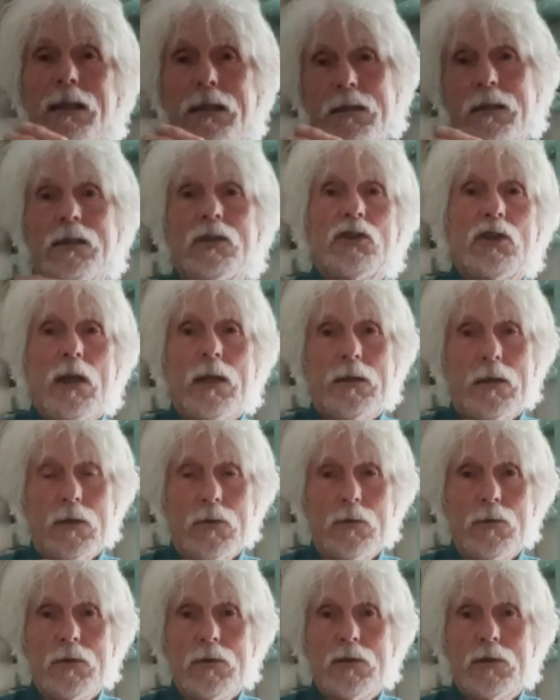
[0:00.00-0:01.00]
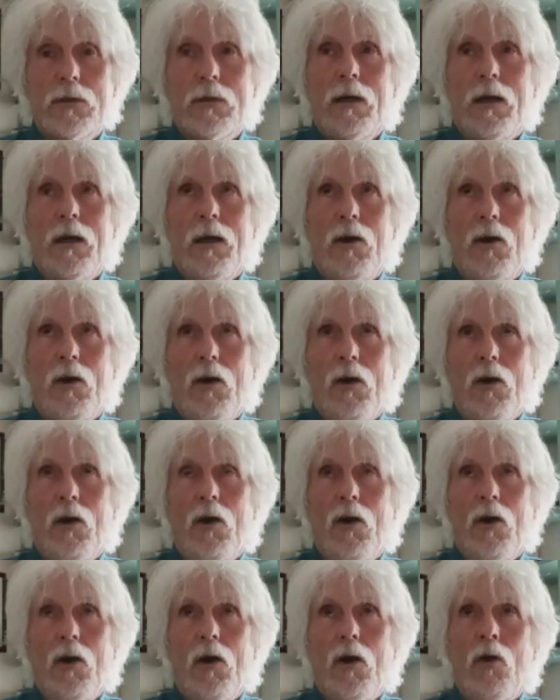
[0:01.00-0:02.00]
getting shadows
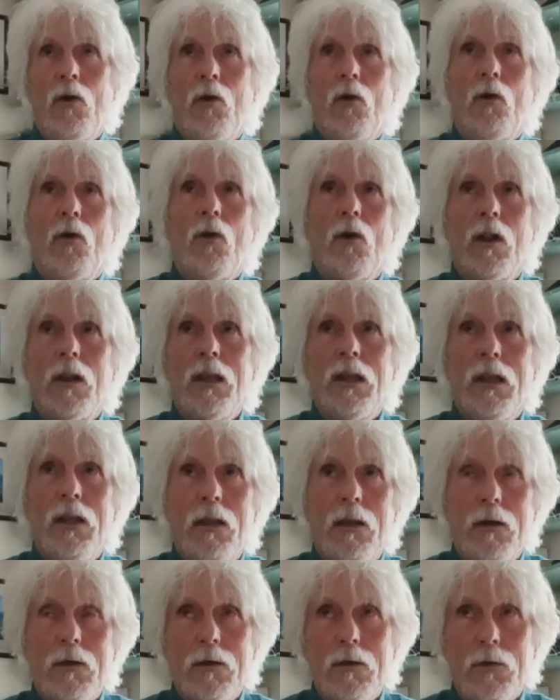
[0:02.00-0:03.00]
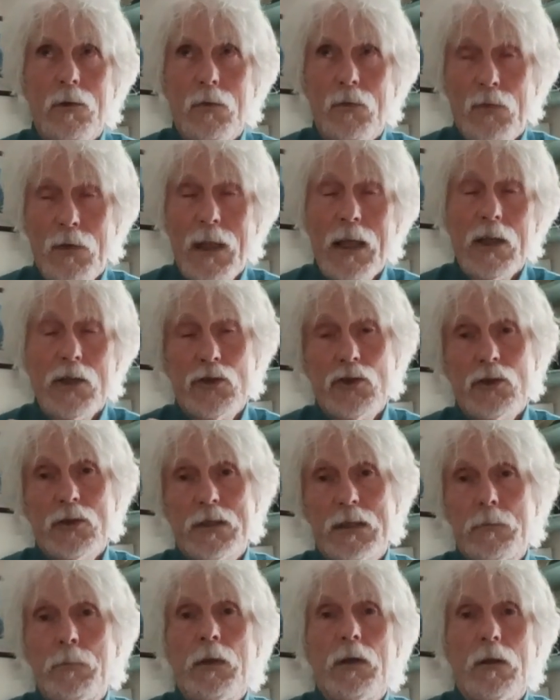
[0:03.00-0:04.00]
or, uh, or flash
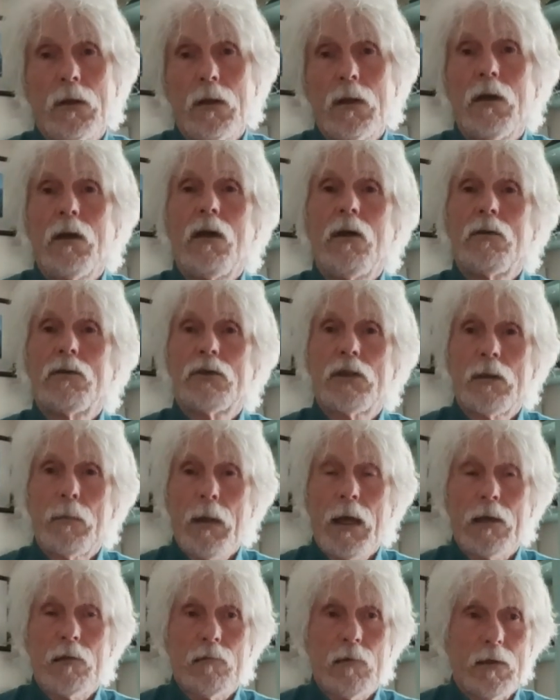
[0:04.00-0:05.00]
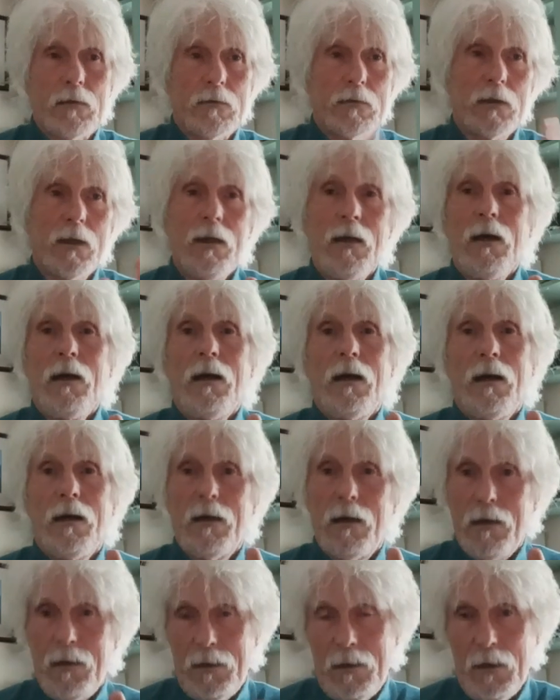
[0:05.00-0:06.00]
spill onto the background.
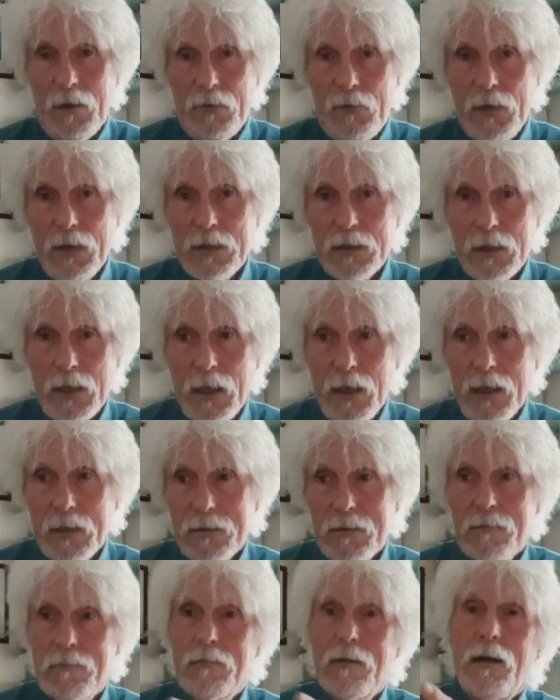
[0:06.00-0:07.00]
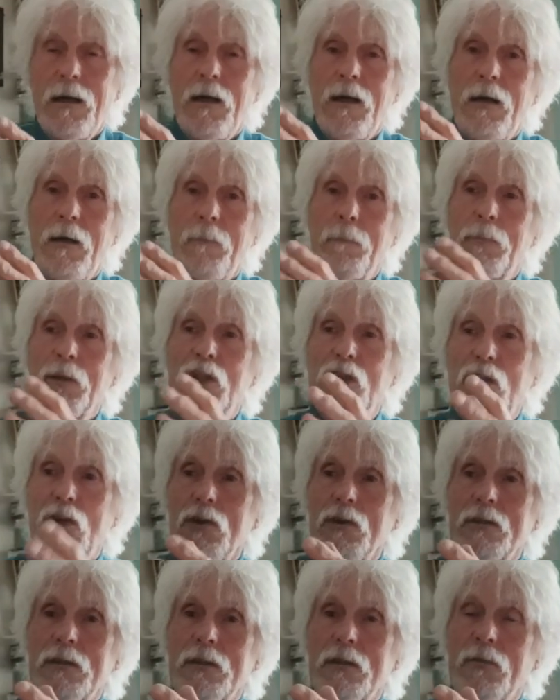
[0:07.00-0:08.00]
I fixed that uh,
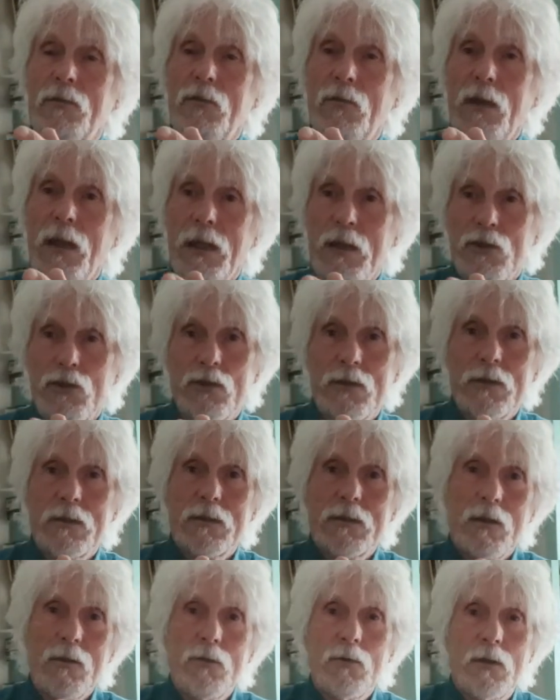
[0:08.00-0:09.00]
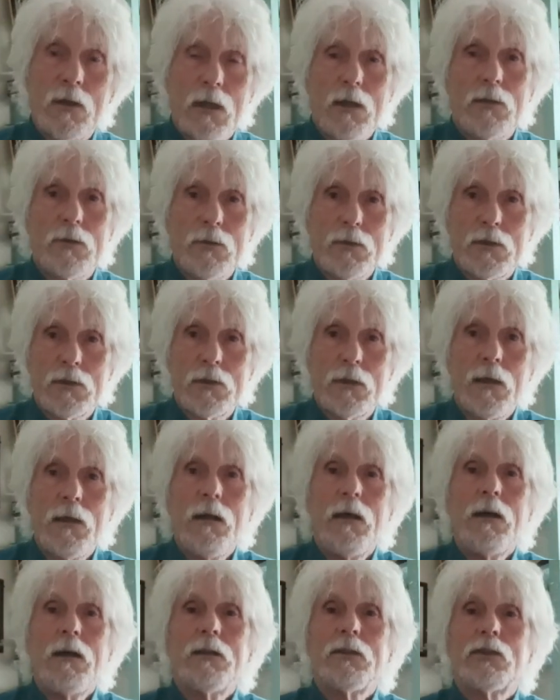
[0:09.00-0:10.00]
because the flash is so close
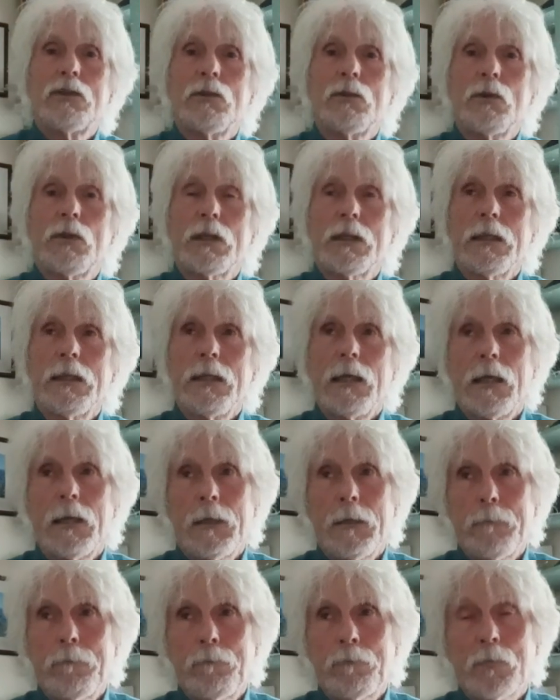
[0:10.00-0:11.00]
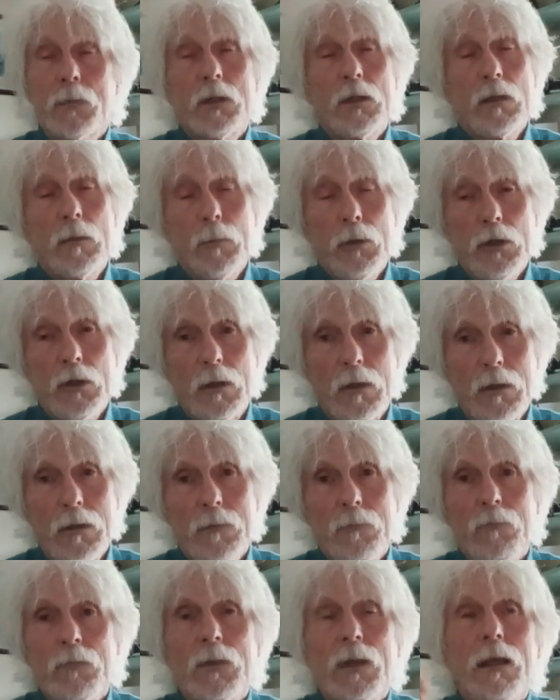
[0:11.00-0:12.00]
to the, um, to the model,